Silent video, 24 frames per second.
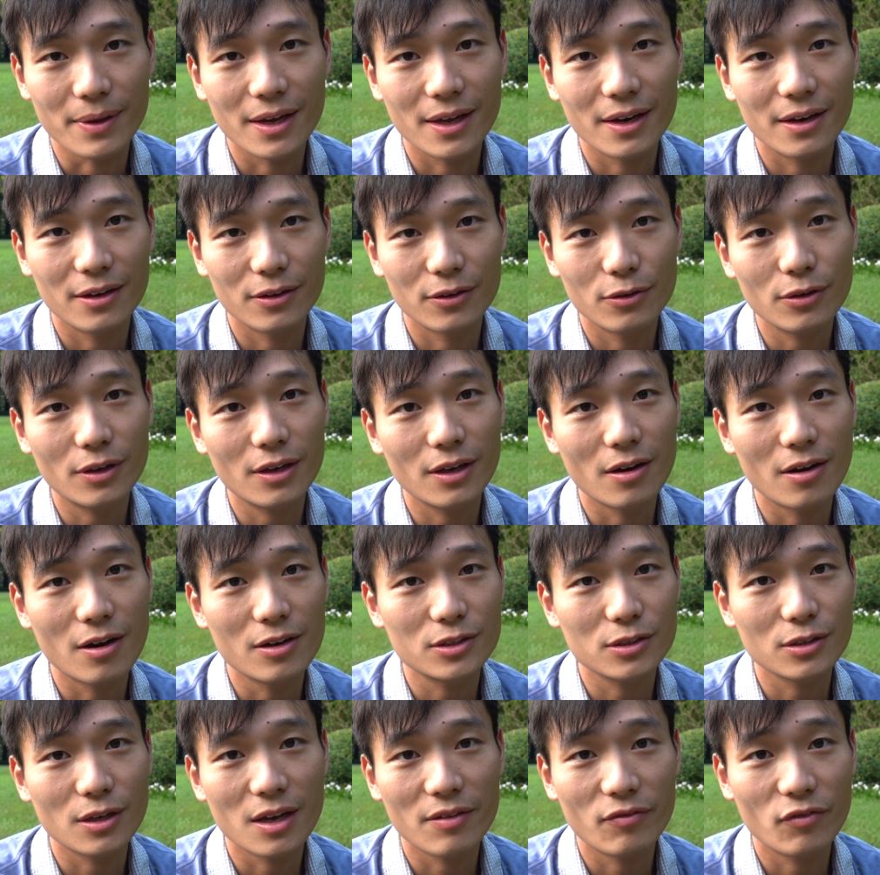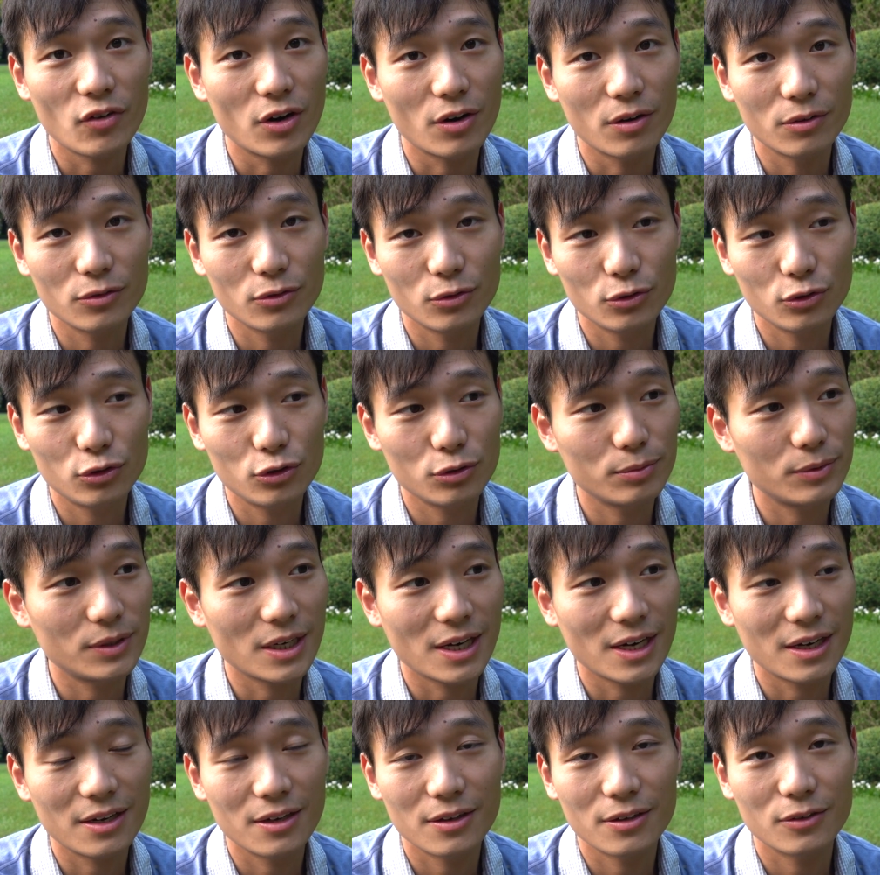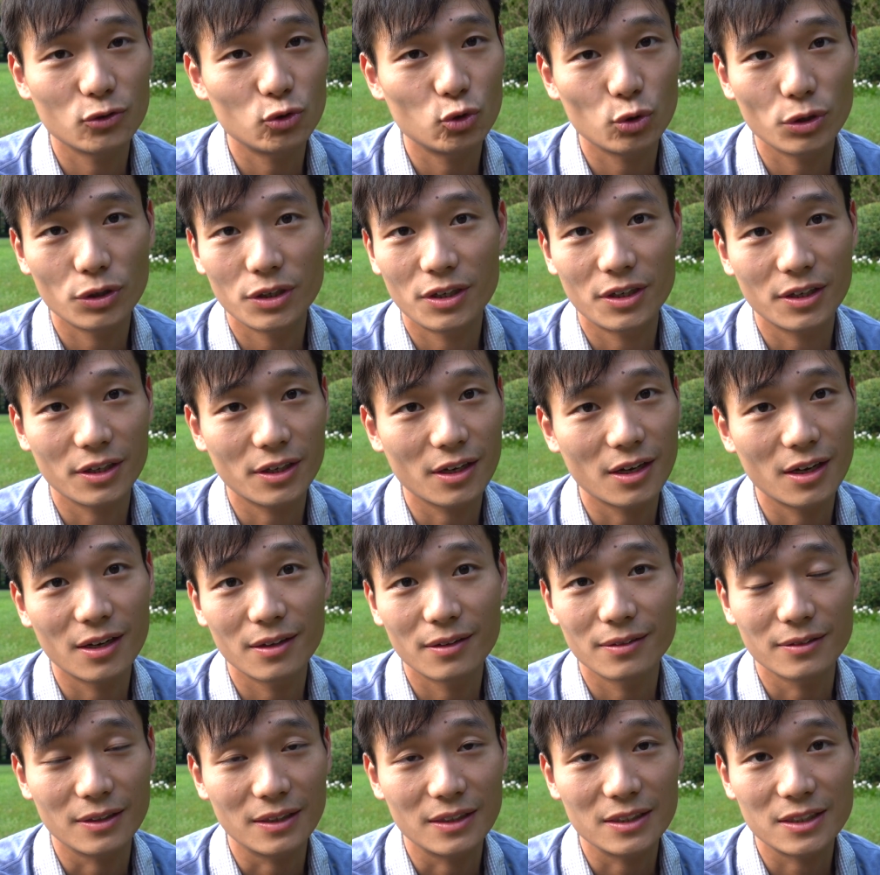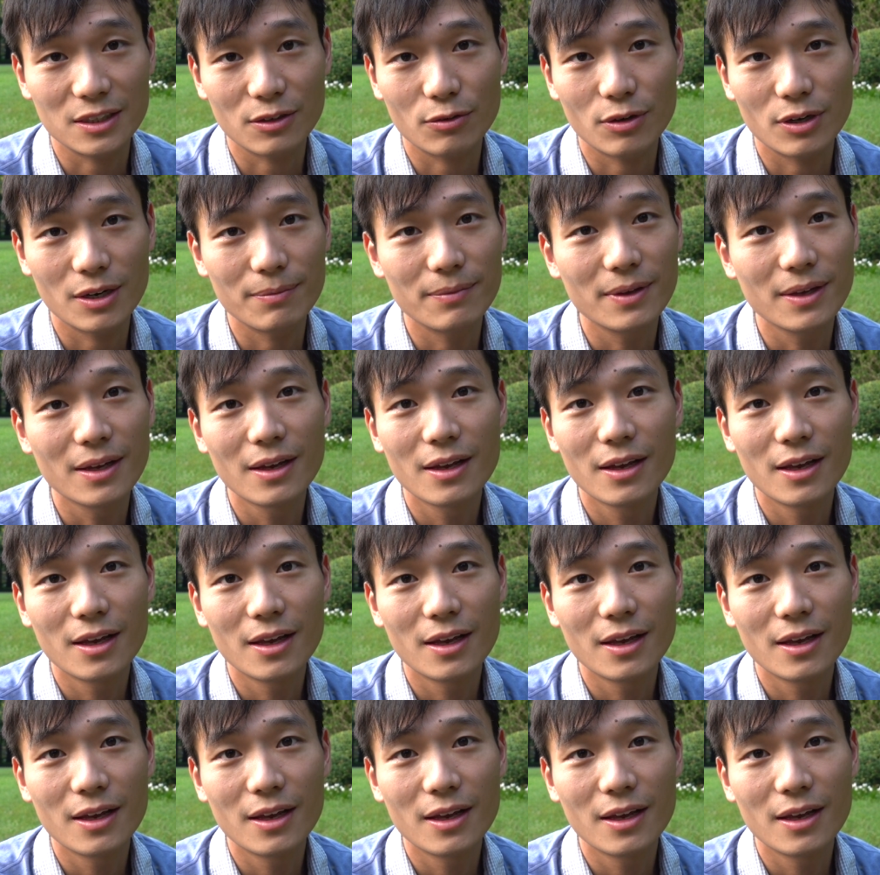And you can also have your own YouTube channel, Twitter account, Instagram.